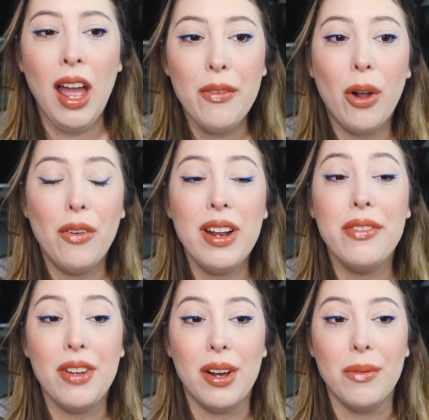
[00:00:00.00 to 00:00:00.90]
I've already
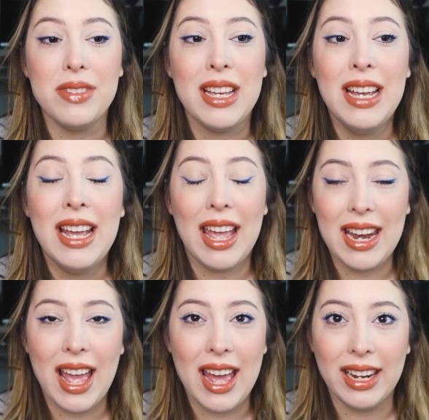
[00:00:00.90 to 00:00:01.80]
filmed
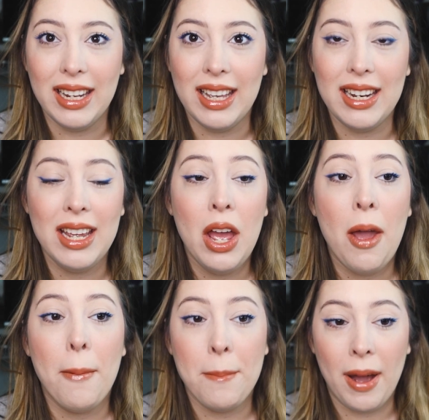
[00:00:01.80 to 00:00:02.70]
and edited
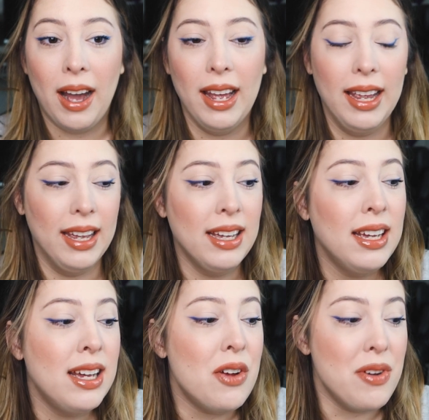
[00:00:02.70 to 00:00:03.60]
my
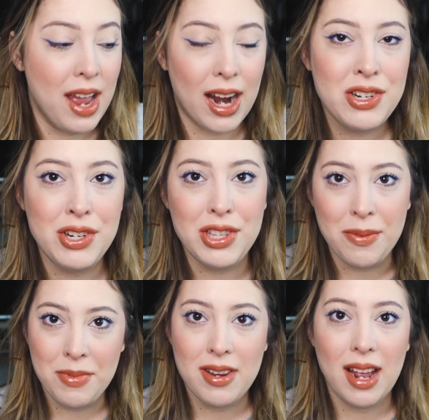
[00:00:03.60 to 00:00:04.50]
reaction to
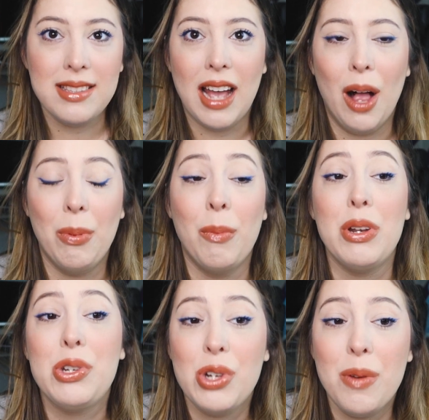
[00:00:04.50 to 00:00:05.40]
the Midnights album,
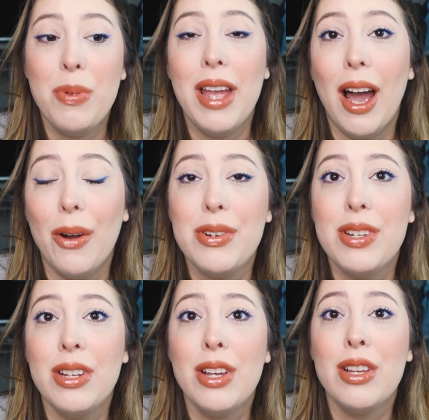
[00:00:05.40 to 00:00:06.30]
which should be
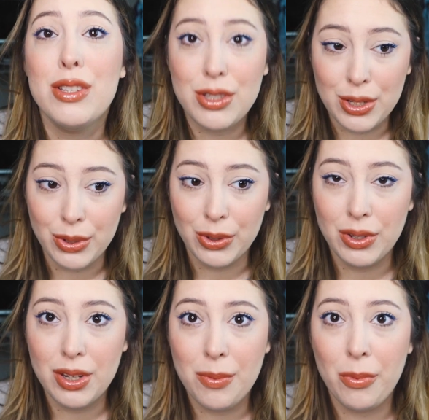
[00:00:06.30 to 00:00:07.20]
out
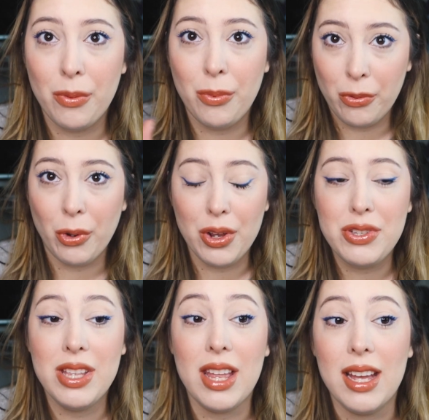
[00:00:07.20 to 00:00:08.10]
soon. Before you
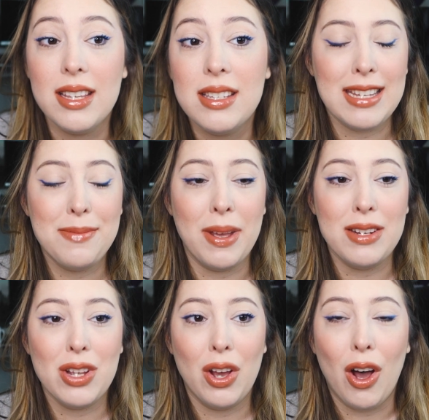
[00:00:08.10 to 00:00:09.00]
see this, I
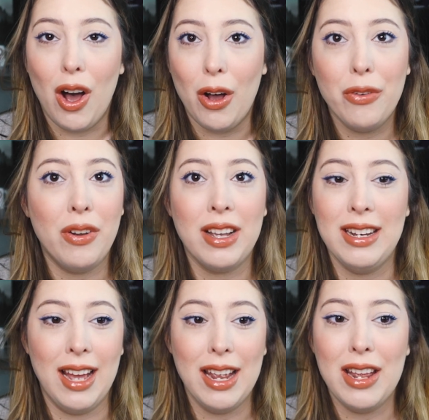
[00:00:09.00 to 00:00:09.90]
spent all
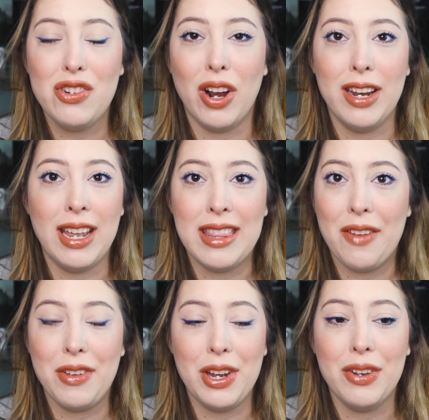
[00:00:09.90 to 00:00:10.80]
fucking night trying to get
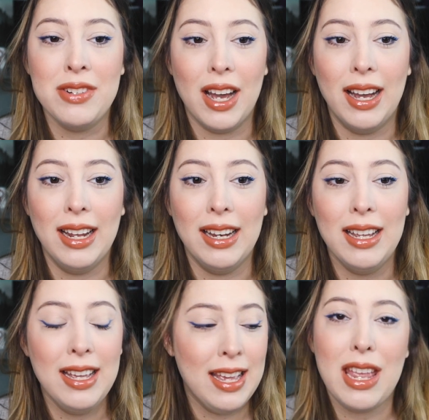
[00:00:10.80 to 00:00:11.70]
that video done,
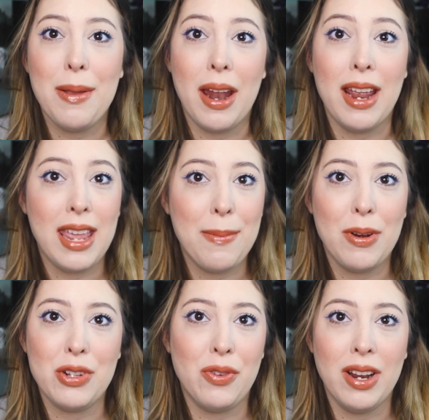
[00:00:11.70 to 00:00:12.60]
and I keep
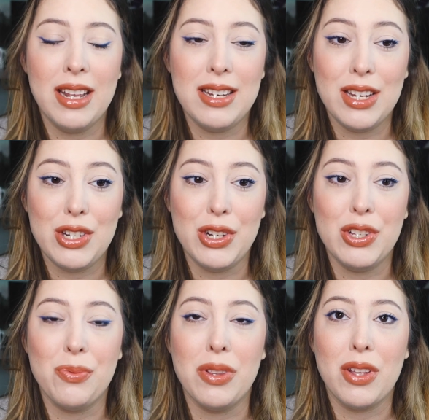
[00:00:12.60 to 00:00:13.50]
on just running into
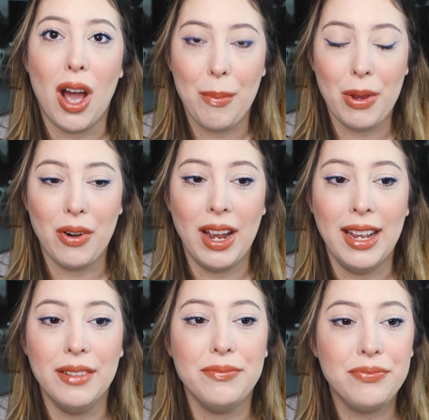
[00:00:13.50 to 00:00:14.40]
issues with
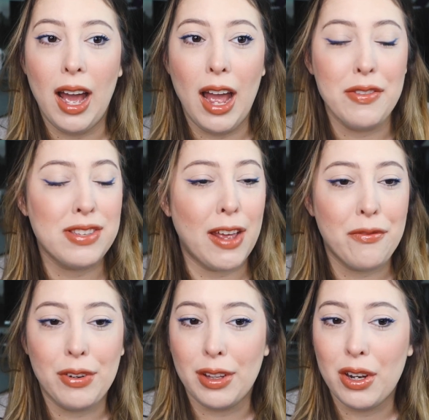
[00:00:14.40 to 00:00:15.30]
copyright. I
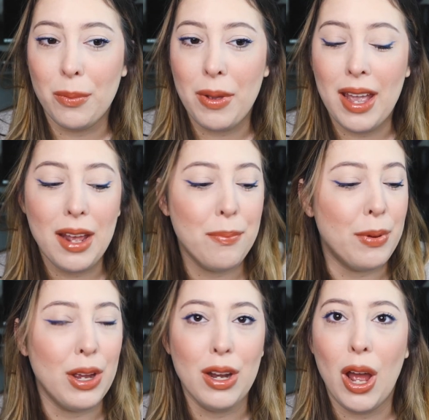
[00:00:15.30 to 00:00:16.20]
slept for a little bit,
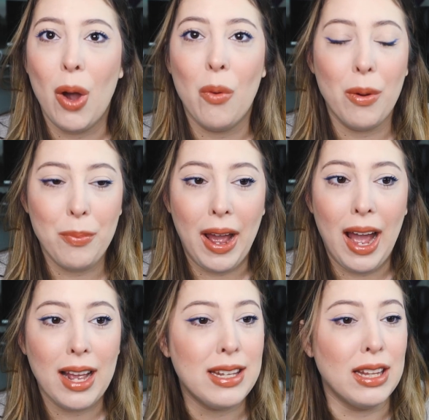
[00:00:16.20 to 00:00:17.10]
but you know, we're
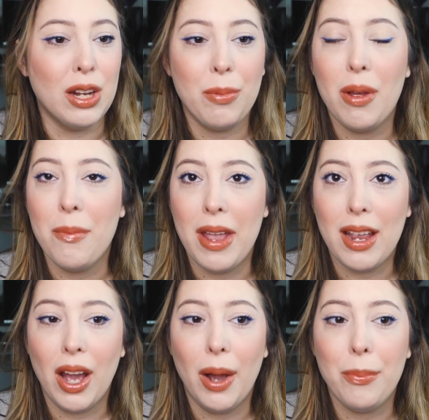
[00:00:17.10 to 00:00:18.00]
back, did a little bit of
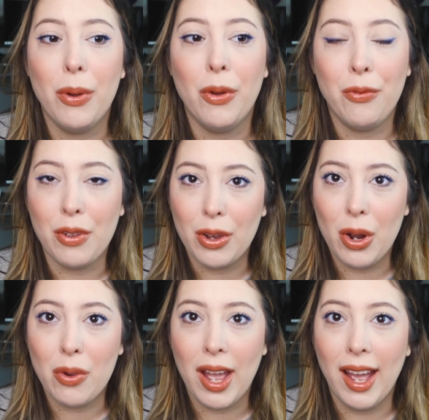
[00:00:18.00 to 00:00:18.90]
makeup,
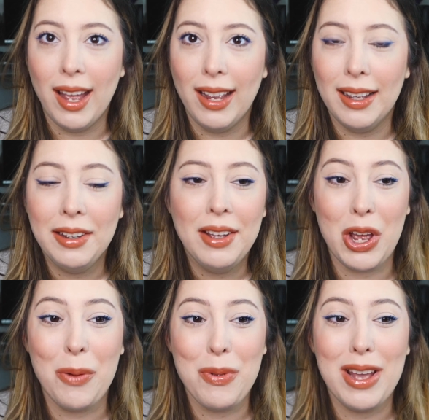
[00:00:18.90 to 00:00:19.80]
feeling okay.
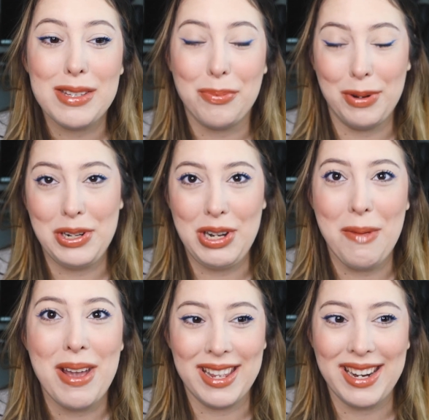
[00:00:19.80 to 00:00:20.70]
I hope you guys
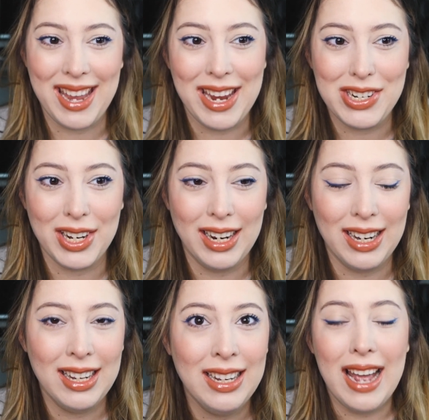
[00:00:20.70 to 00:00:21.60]
appreciate my dedication.